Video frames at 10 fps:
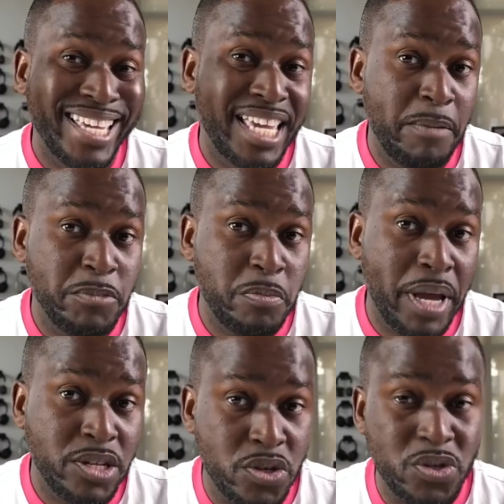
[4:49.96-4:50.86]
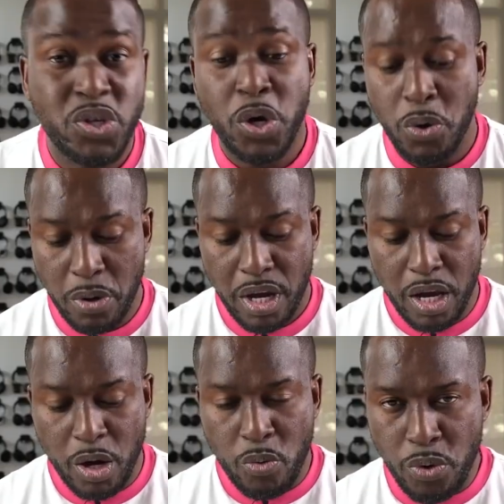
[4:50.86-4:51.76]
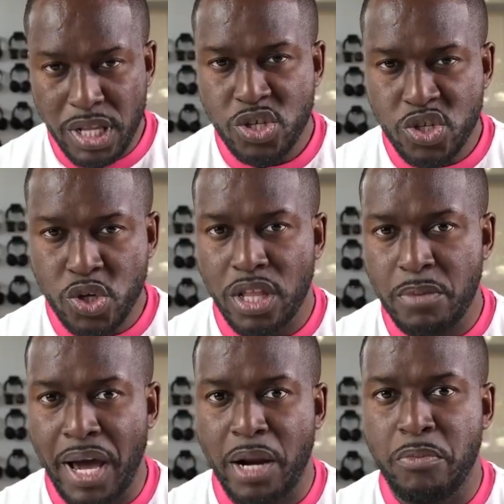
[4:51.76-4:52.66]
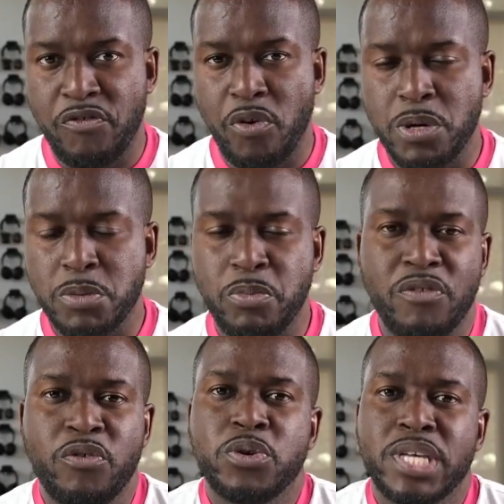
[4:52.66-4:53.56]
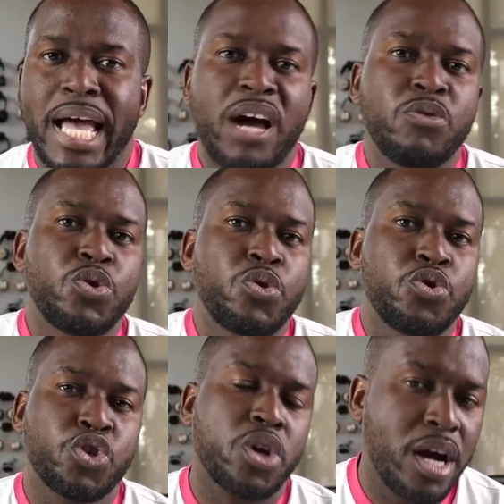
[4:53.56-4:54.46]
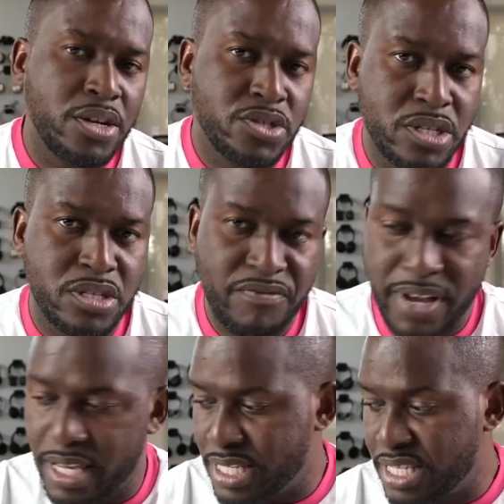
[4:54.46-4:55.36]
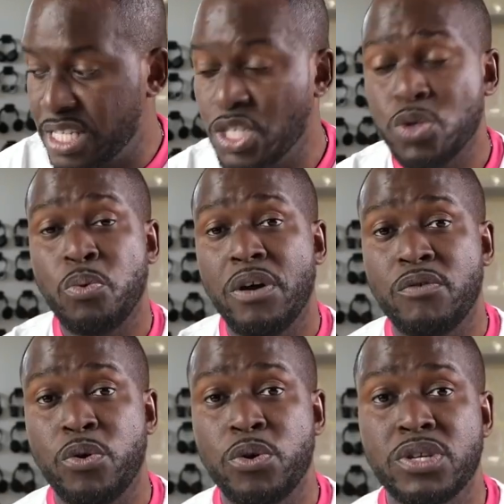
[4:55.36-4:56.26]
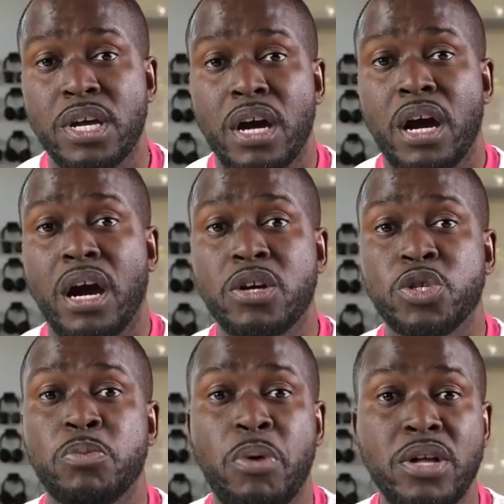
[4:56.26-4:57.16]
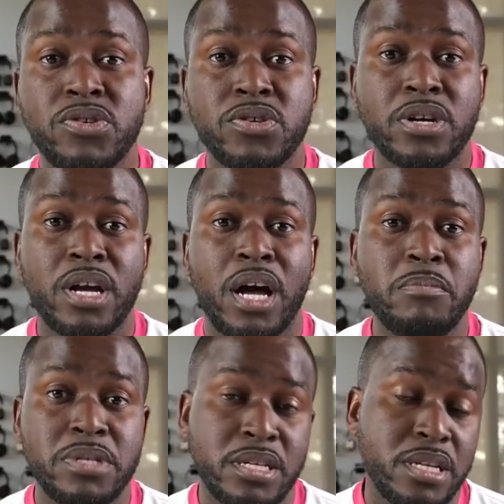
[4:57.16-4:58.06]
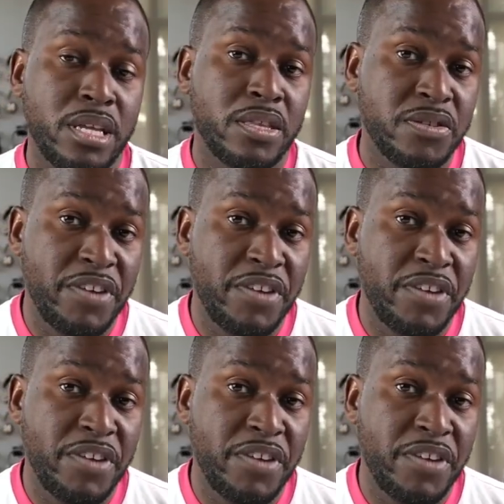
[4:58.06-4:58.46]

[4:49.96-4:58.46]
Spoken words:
games mentioned. So really solid battery performance. But of course, how do you charge these devices? This is where, of course, our sponsor comes in this